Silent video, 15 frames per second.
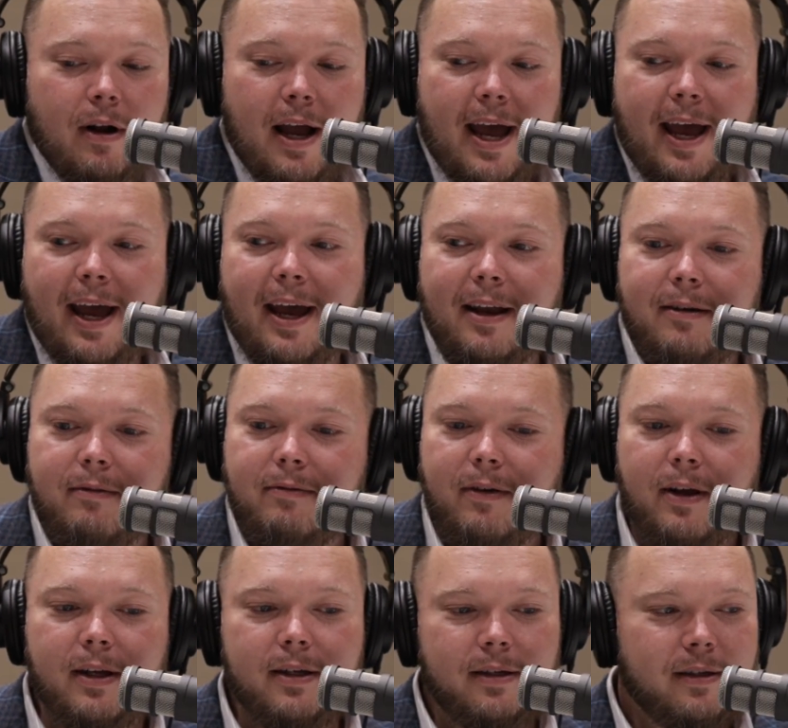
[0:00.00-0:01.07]
had
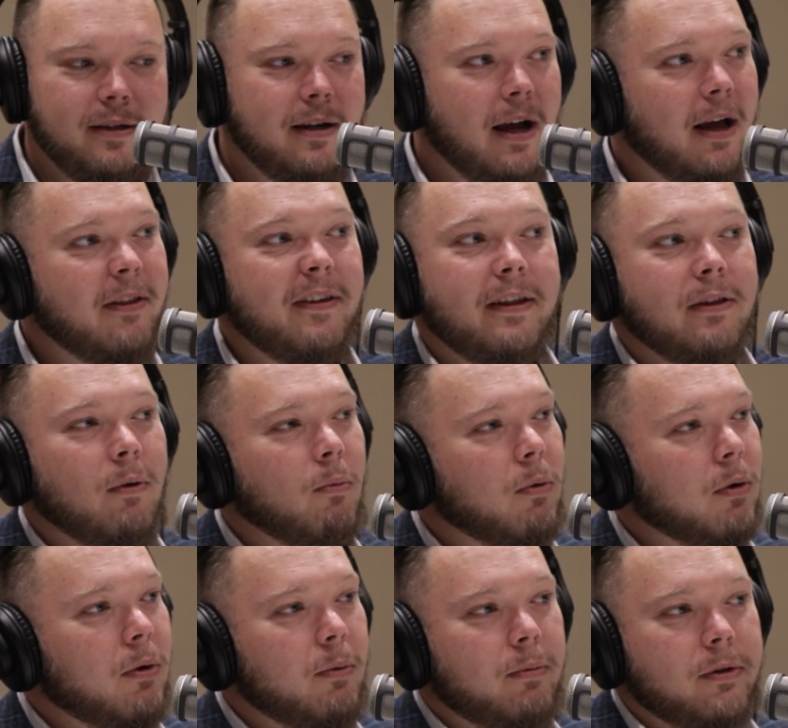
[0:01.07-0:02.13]
fun, I think the
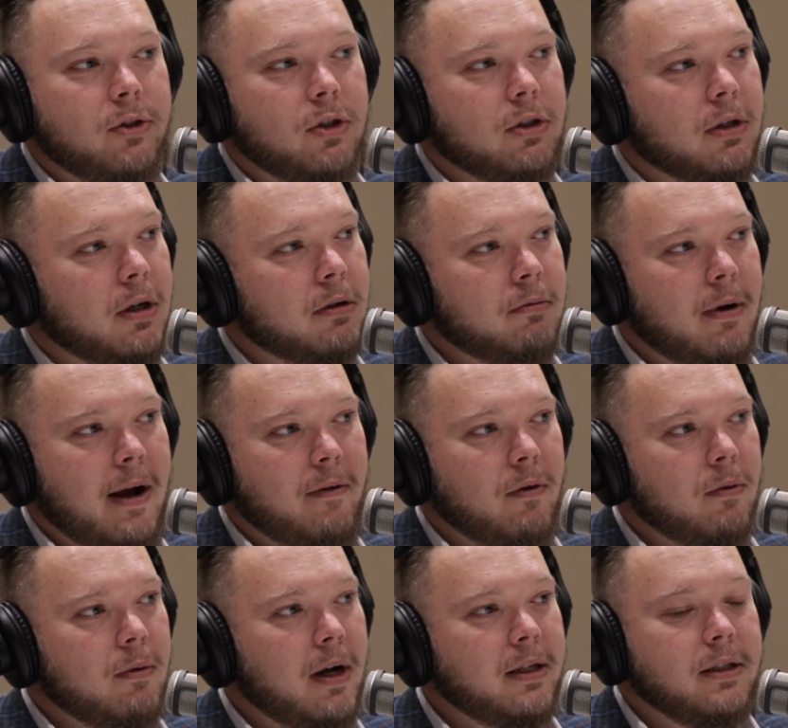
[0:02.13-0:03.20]
world would just unravel
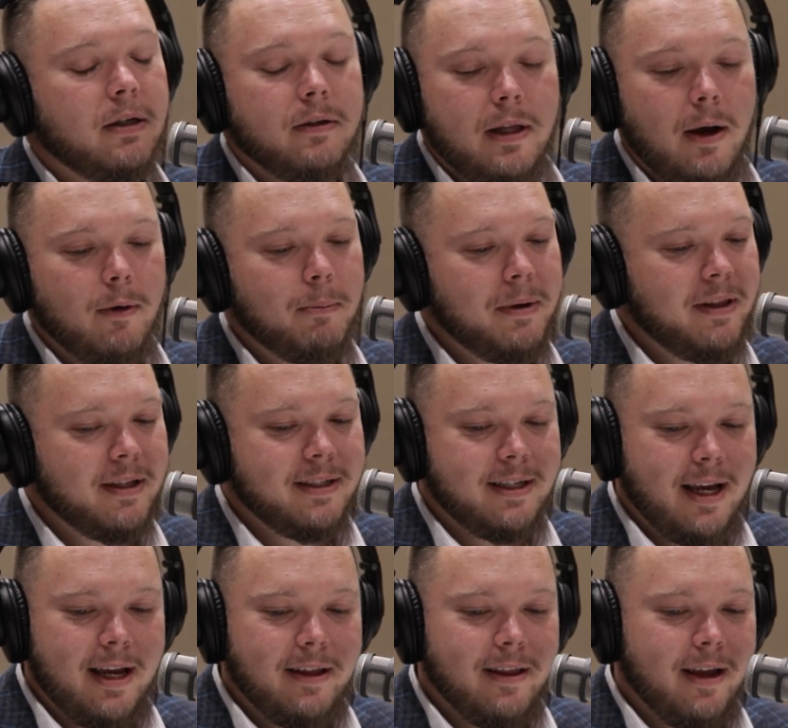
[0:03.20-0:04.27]
right there. That would be the
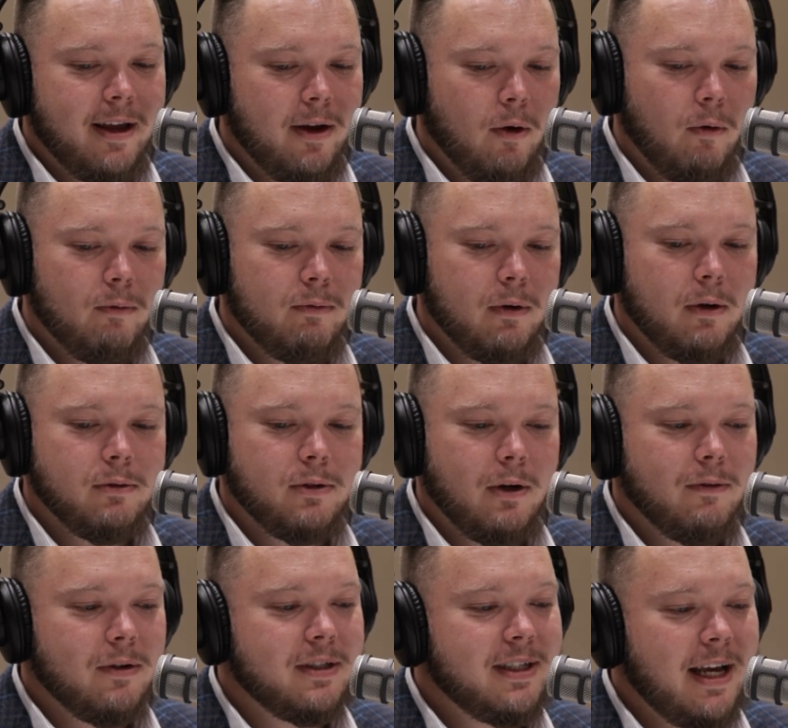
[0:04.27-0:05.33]
day that hell froze
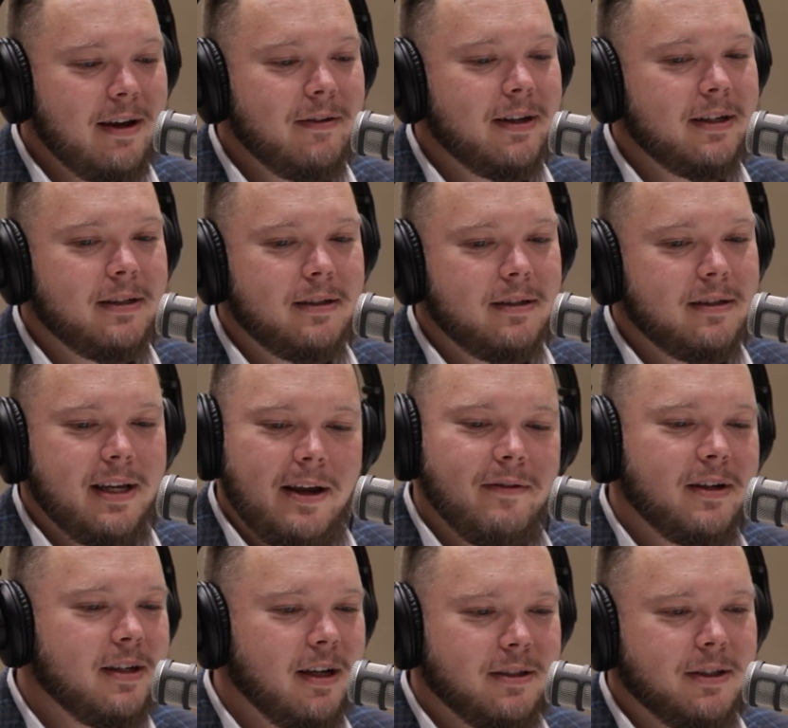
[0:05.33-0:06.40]
over. David
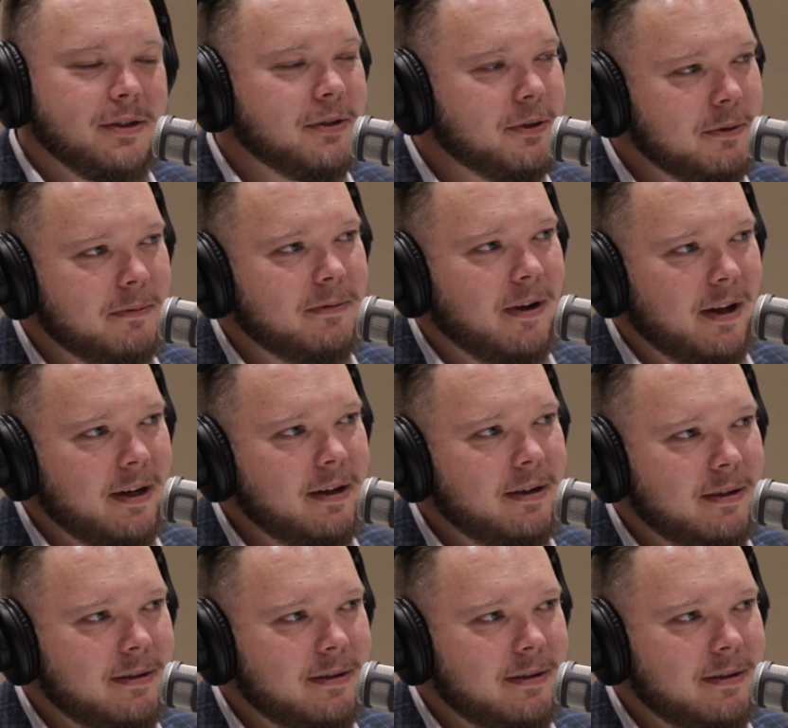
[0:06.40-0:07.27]
doesn't do fun.